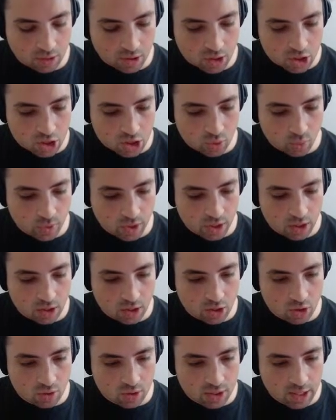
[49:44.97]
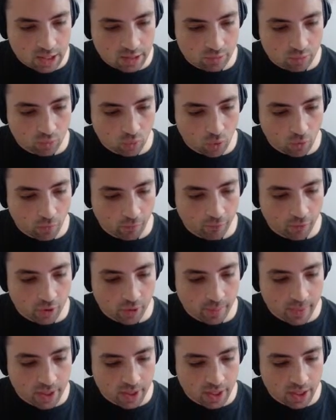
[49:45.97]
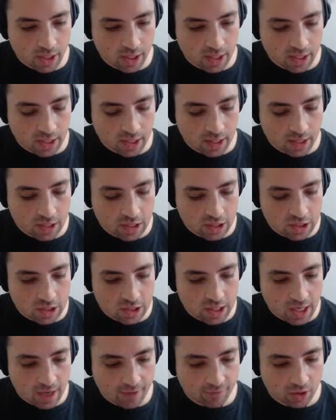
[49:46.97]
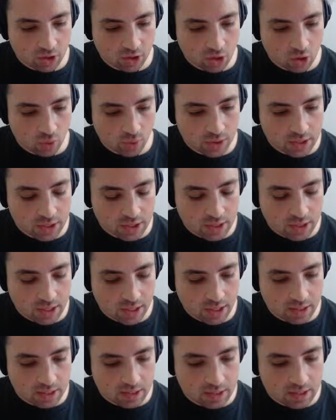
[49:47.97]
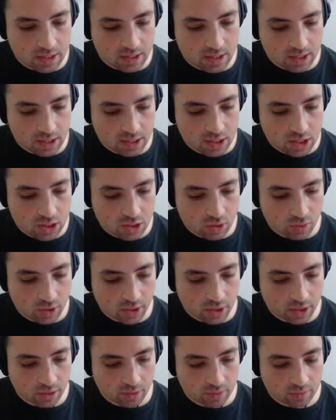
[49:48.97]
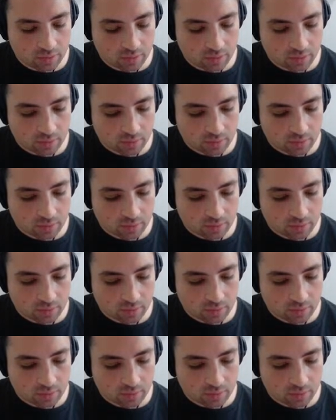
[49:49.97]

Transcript: So we can use that roll for the beginning and then just have it go into hits and slow down.